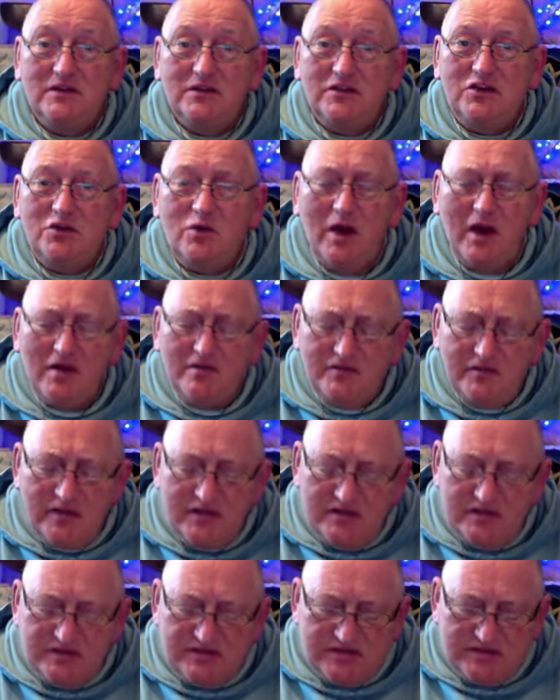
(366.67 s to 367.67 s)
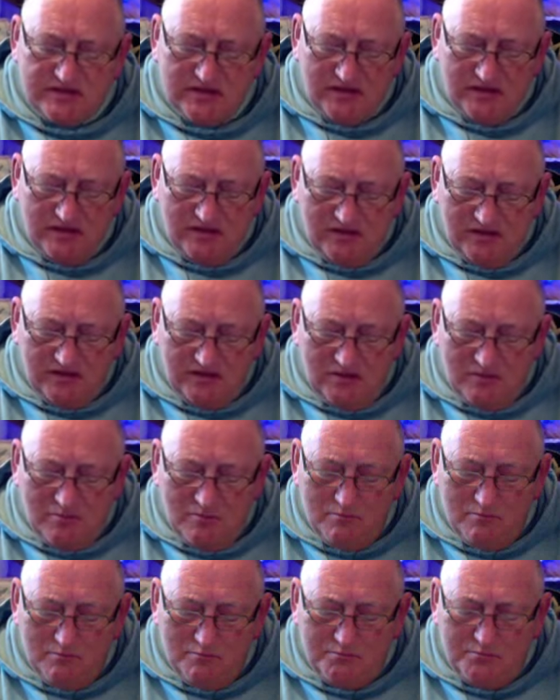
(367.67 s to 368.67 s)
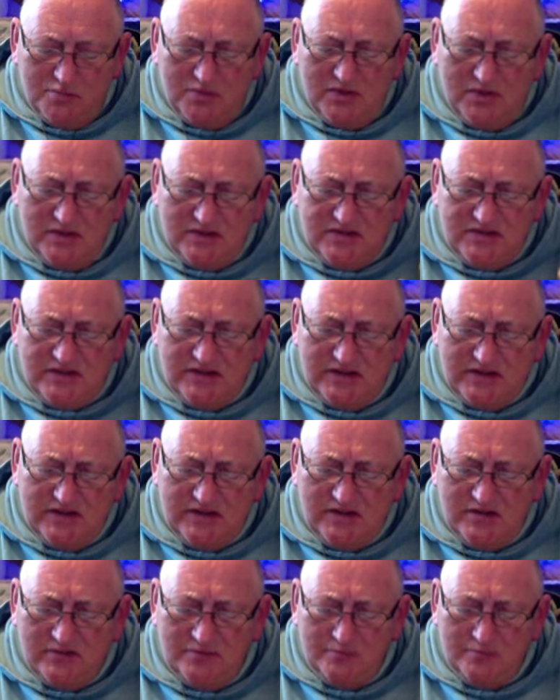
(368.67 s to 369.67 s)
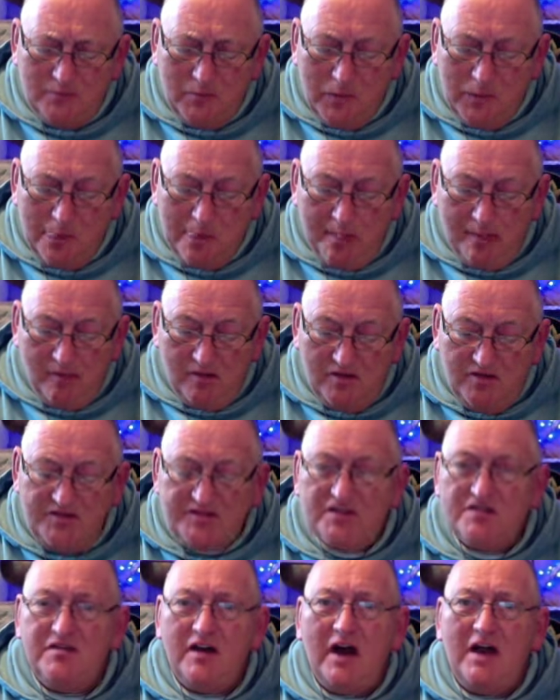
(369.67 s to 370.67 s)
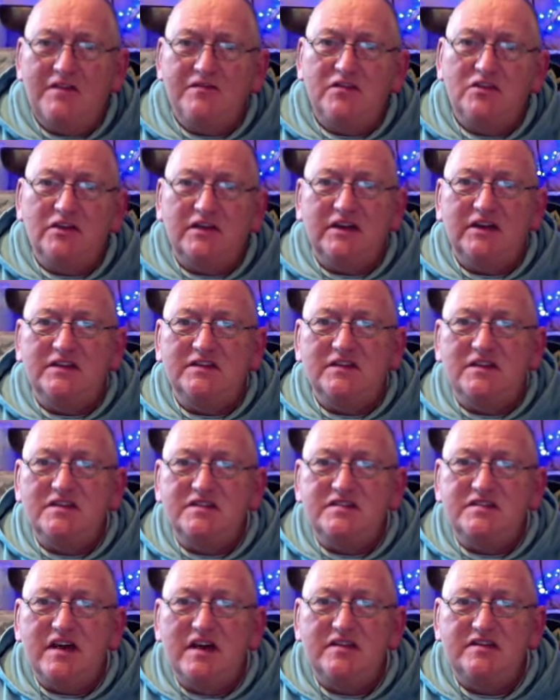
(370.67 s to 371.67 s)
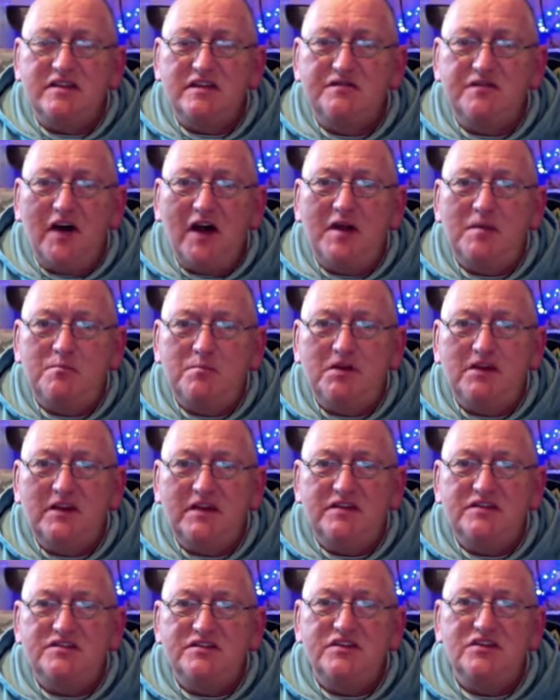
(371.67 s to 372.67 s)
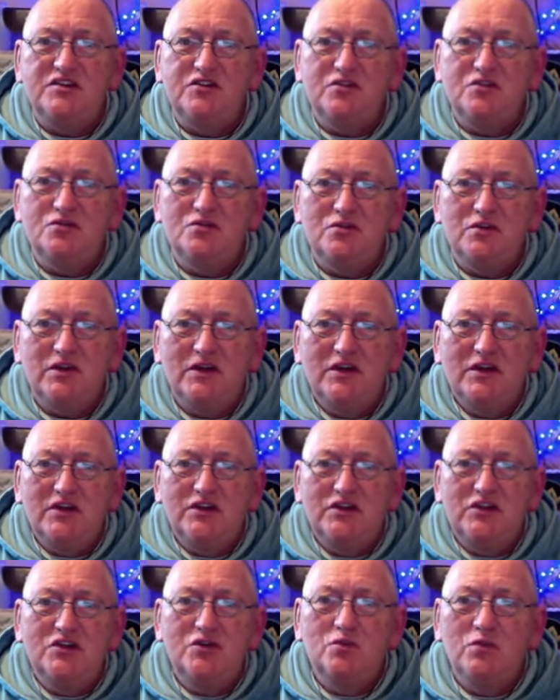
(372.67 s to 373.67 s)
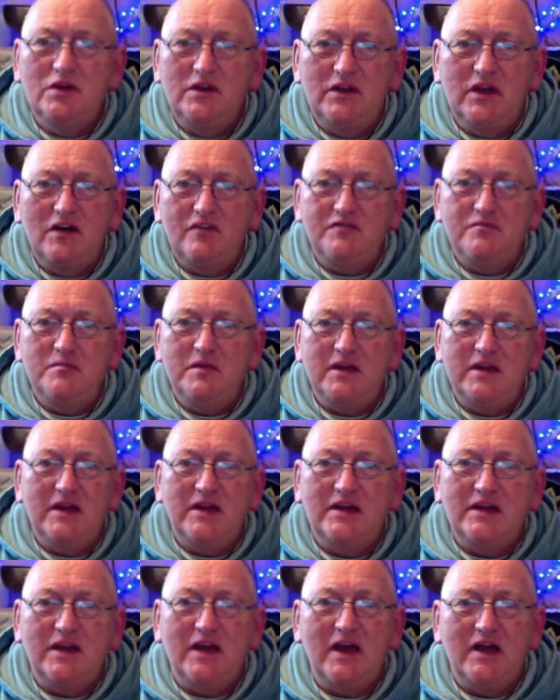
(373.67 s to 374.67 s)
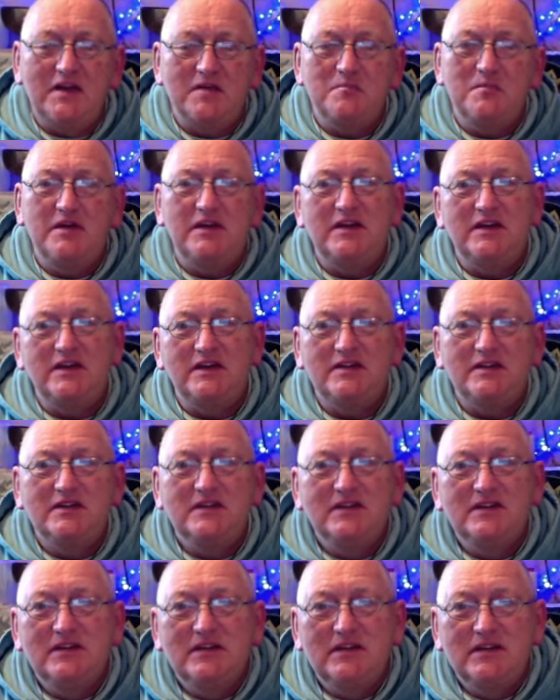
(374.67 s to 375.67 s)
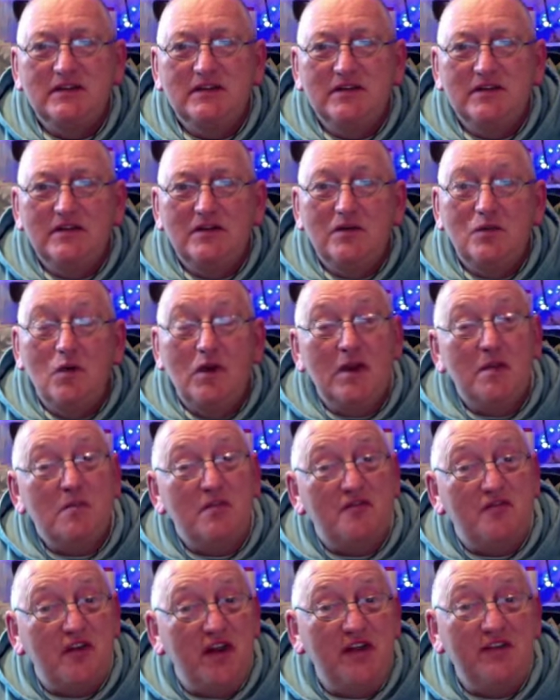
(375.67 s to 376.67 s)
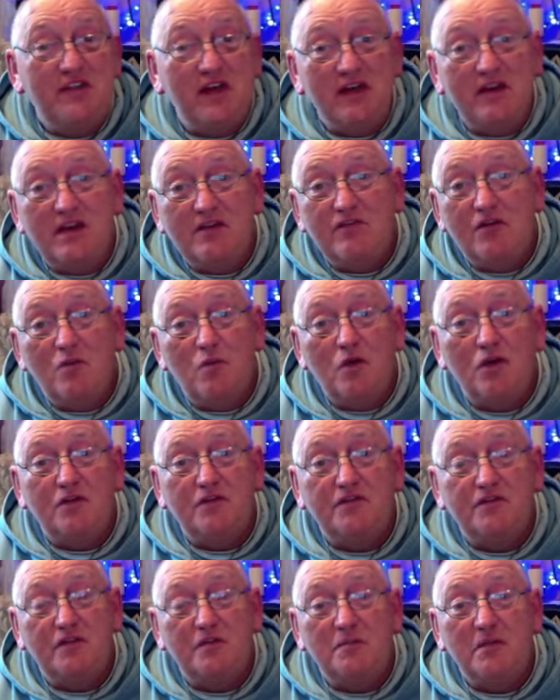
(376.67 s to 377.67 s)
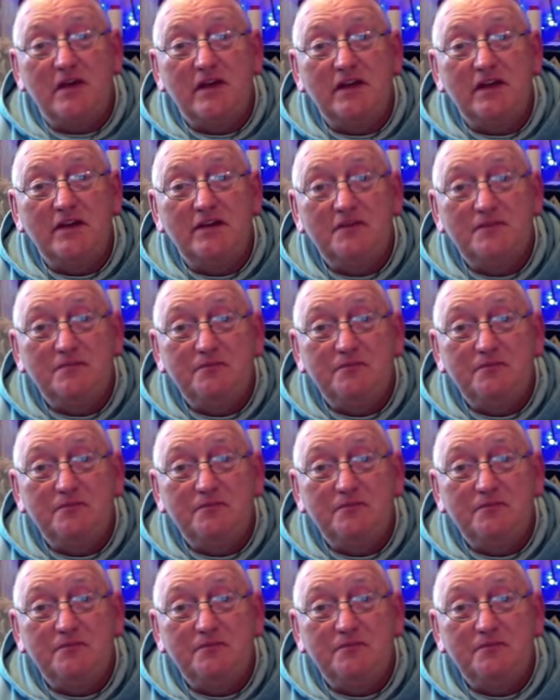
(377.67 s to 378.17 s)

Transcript: You have this built in survival kit that says, if I please you, you will love me and like me. Well, I'm afraid that never worked for me.